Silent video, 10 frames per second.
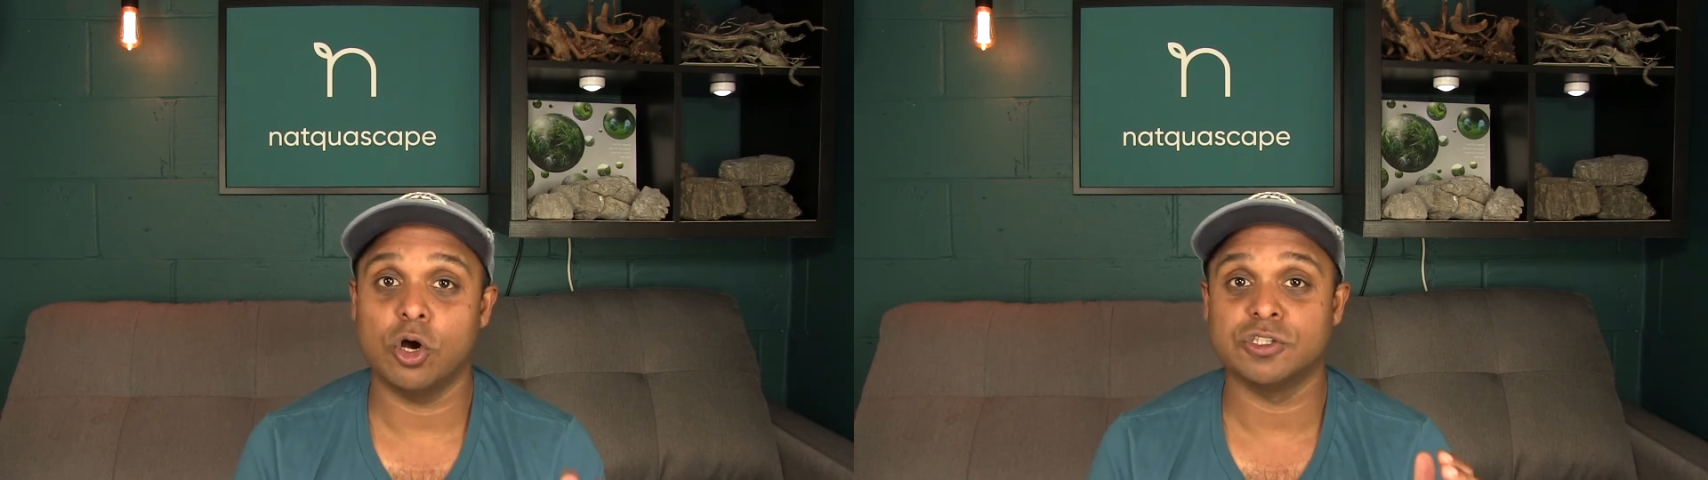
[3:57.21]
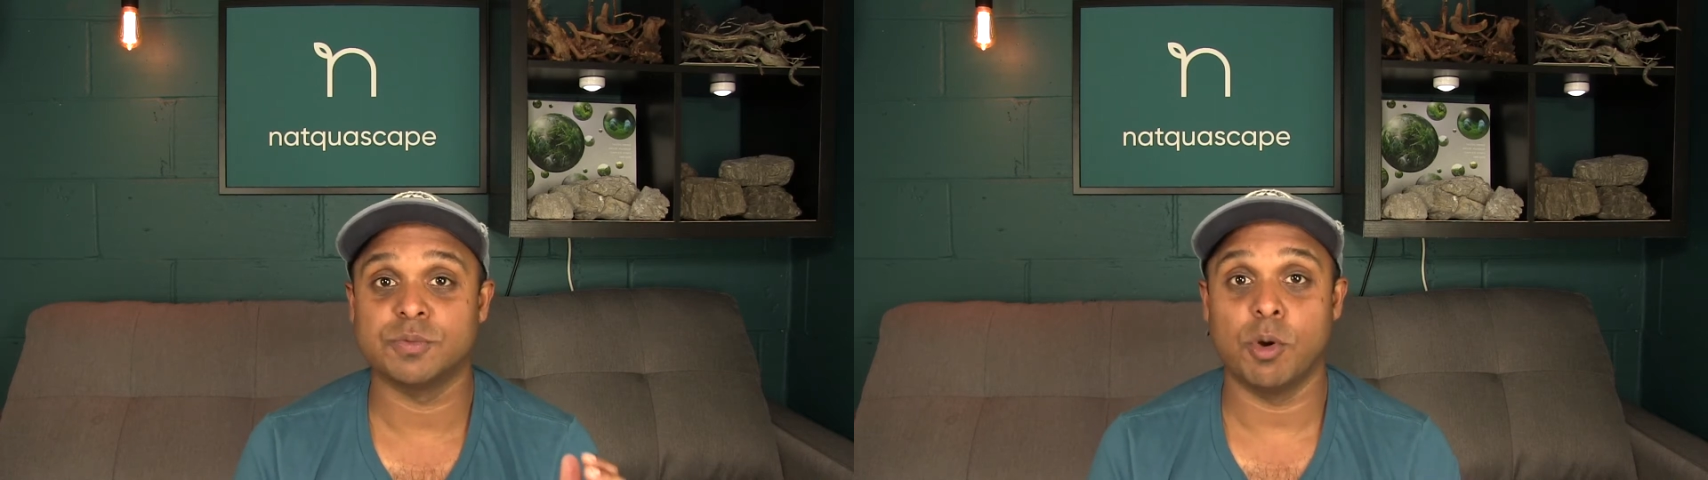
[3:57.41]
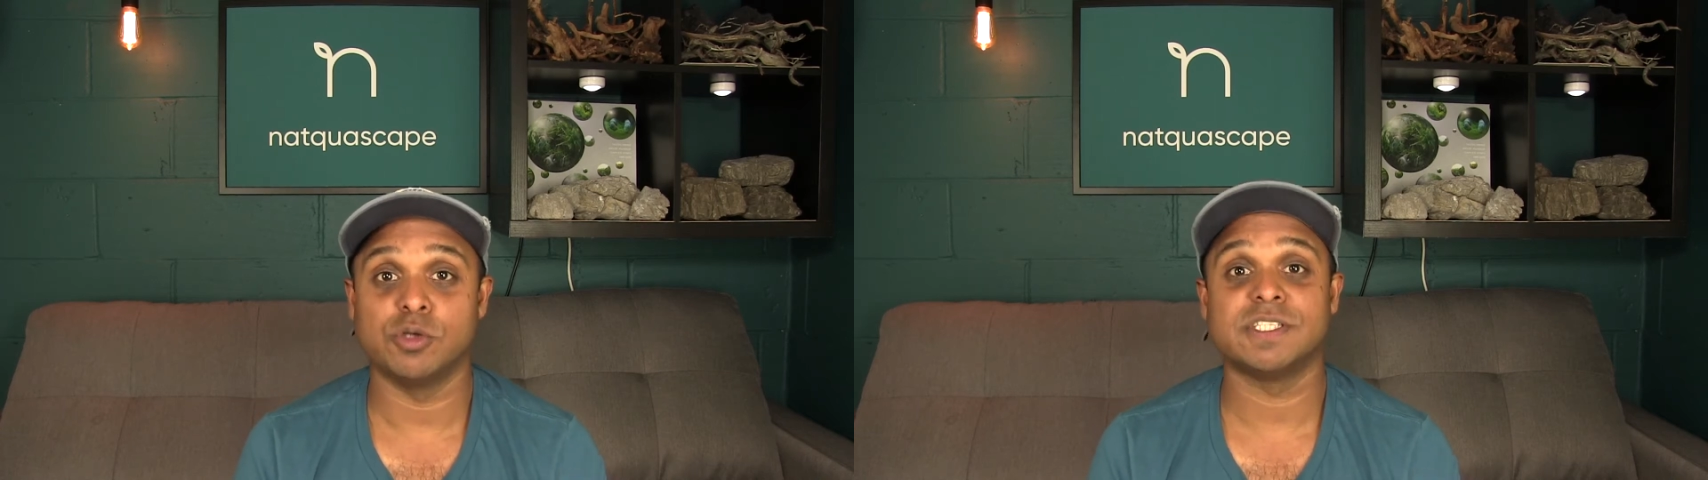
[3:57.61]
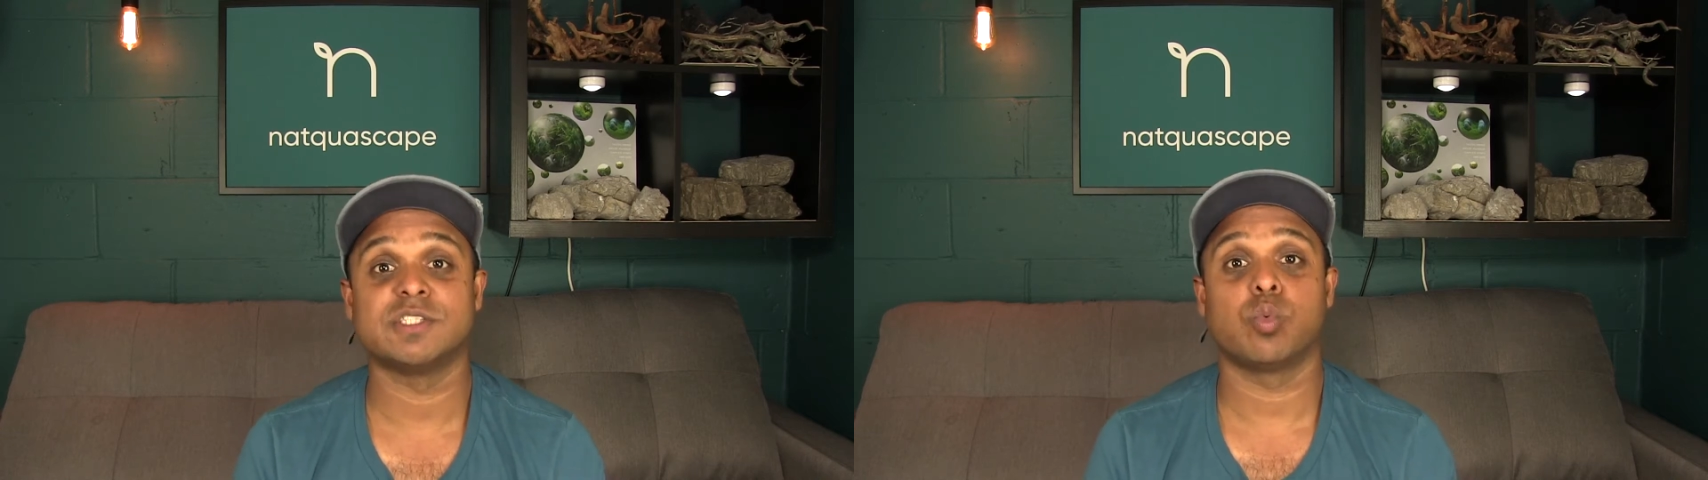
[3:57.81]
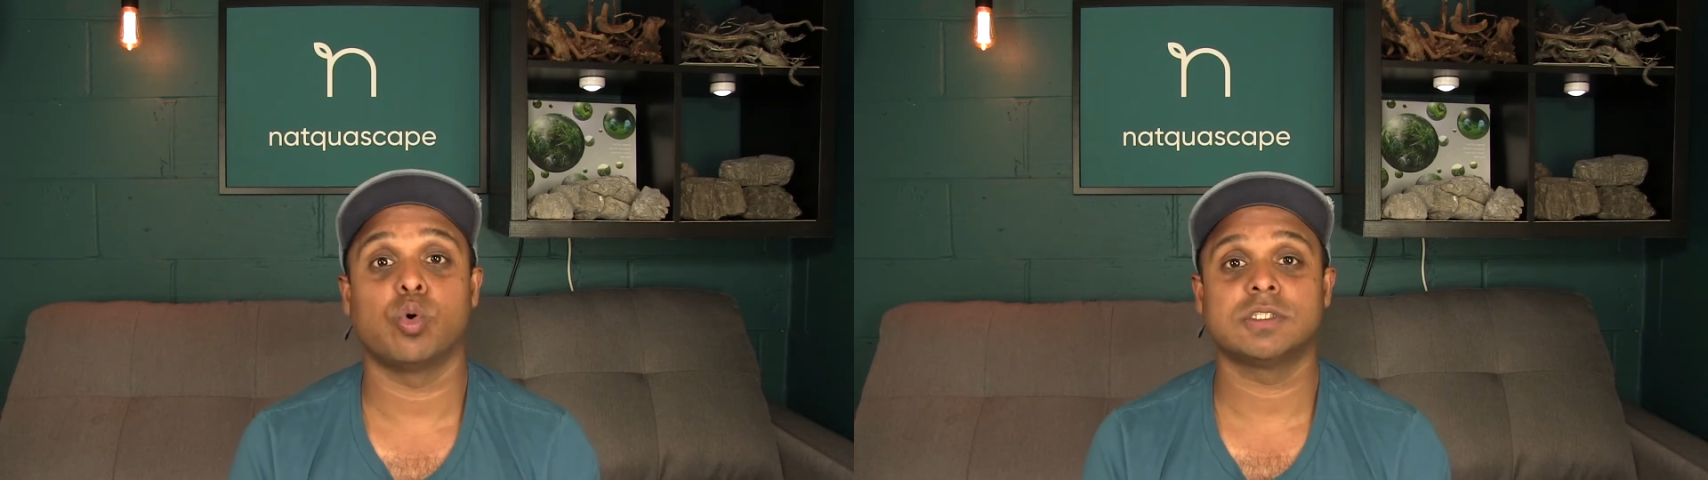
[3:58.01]

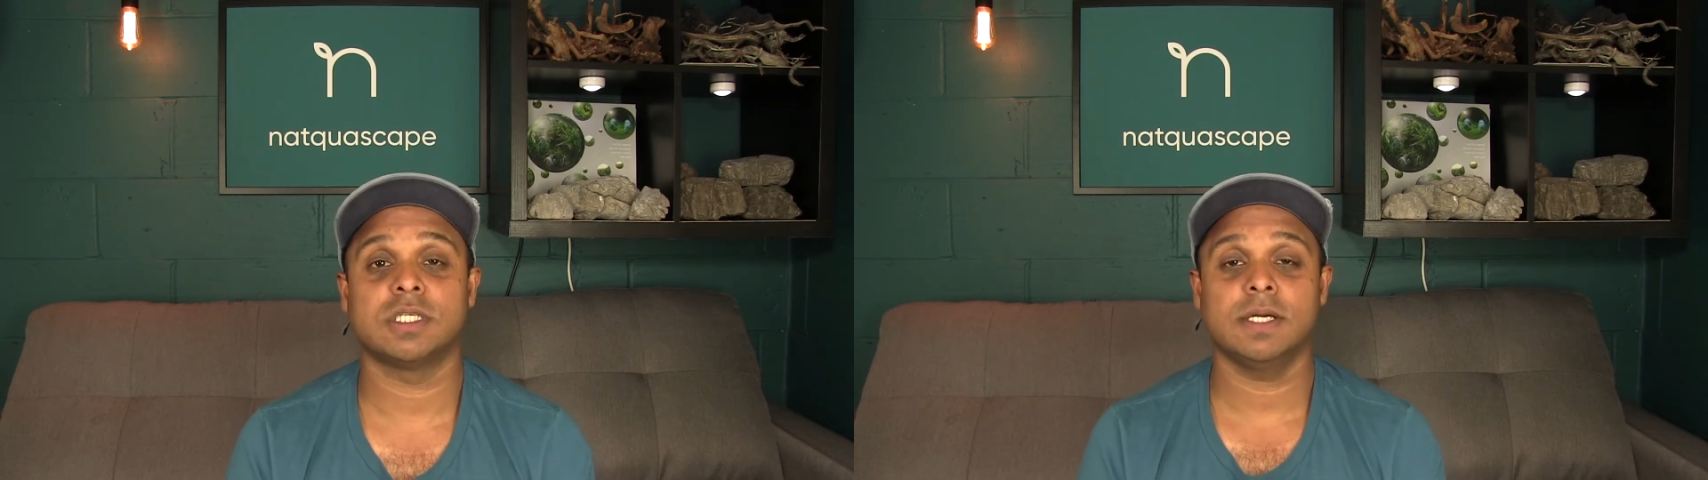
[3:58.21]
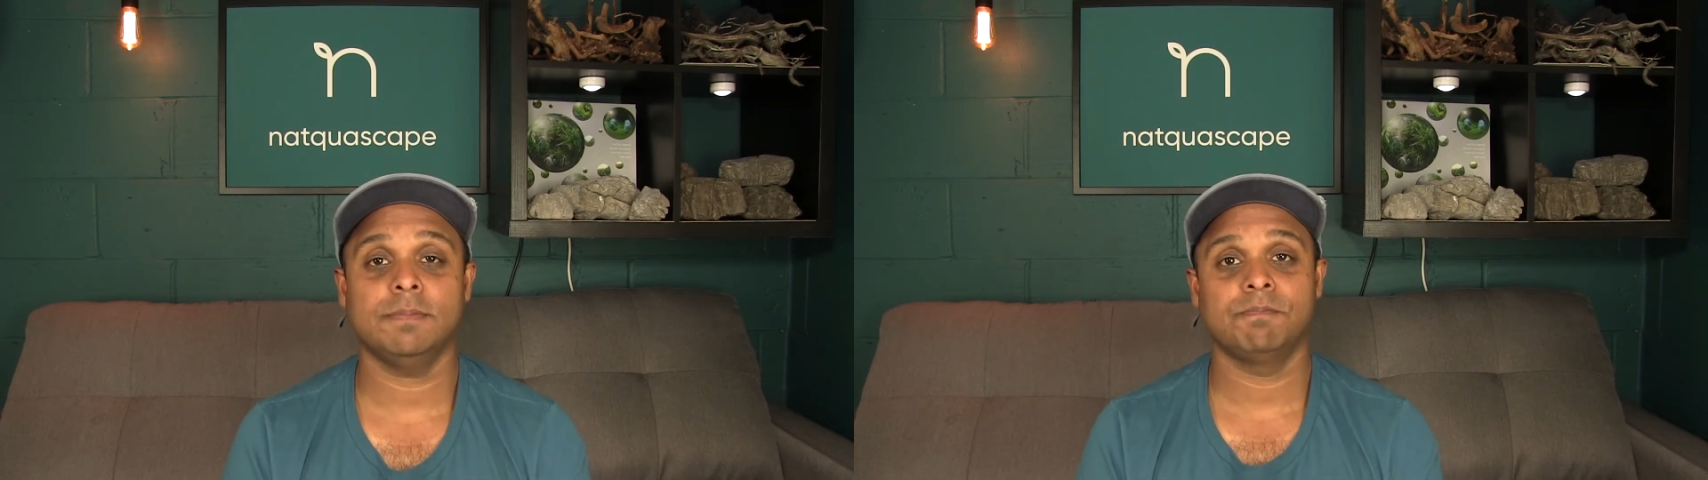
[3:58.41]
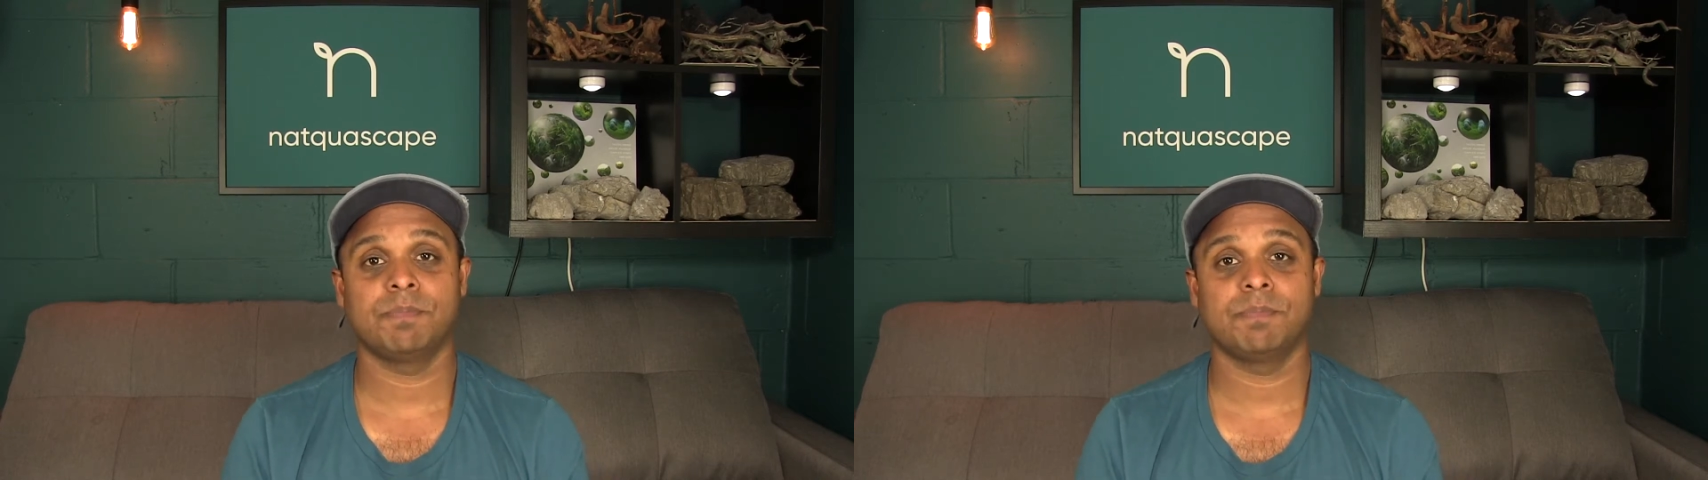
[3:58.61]
osmosis water